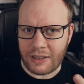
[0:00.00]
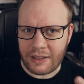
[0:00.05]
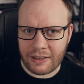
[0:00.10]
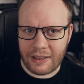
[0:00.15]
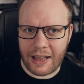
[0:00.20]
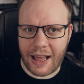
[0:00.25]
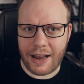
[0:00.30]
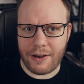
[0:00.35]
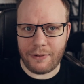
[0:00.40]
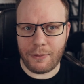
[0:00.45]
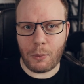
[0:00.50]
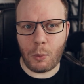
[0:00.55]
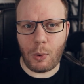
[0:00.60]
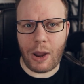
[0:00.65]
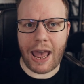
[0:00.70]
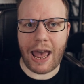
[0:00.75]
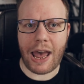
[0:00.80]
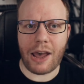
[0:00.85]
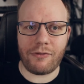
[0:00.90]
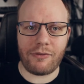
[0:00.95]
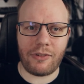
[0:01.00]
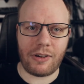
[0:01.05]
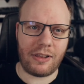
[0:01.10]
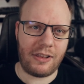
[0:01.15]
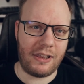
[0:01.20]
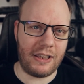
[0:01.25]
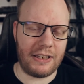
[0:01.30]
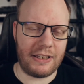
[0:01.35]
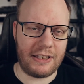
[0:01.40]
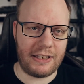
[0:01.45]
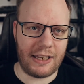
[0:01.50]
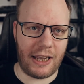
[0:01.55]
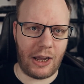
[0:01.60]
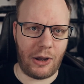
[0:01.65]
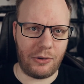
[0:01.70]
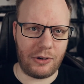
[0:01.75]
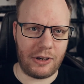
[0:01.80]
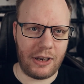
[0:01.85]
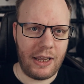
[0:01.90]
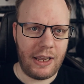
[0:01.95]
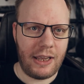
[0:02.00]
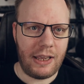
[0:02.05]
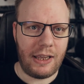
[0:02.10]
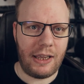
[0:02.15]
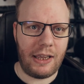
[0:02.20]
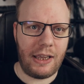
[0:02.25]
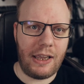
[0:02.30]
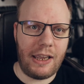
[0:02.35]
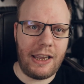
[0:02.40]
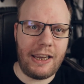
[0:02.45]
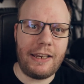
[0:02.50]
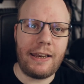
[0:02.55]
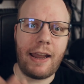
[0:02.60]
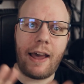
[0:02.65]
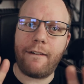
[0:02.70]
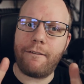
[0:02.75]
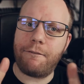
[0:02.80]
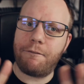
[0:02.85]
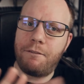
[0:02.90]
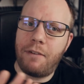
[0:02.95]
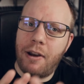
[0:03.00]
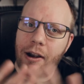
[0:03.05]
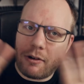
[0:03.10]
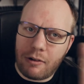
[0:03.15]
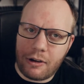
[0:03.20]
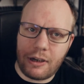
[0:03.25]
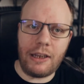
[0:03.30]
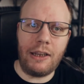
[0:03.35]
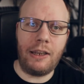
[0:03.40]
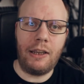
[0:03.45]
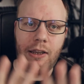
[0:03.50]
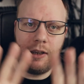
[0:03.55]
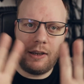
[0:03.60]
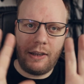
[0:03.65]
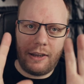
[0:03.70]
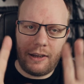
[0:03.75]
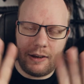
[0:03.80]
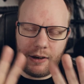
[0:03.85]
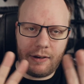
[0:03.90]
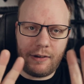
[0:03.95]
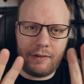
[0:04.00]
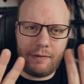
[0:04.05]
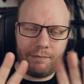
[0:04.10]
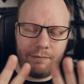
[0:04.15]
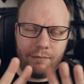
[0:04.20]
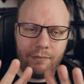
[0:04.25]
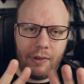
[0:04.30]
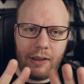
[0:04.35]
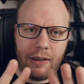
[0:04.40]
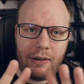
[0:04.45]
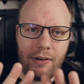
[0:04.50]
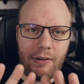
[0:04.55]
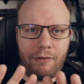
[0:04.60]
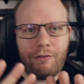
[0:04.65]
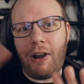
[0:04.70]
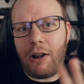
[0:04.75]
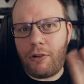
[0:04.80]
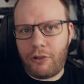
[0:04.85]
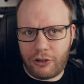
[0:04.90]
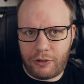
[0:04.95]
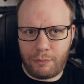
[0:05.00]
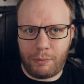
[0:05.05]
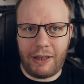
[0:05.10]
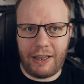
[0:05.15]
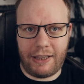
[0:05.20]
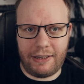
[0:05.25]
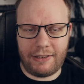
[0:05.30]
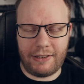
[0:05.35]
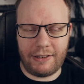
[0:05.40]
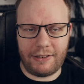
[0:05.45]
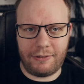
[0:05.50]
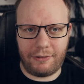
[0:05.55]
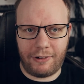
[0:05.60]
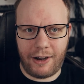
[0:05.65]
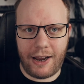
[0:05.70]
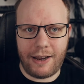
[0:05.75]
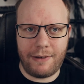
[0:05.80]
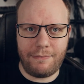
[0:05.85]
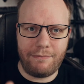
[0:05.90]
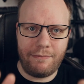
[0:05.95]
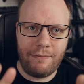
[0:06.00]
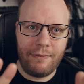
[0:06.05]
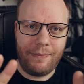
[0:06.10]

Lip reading: that we have this sound in various places, right?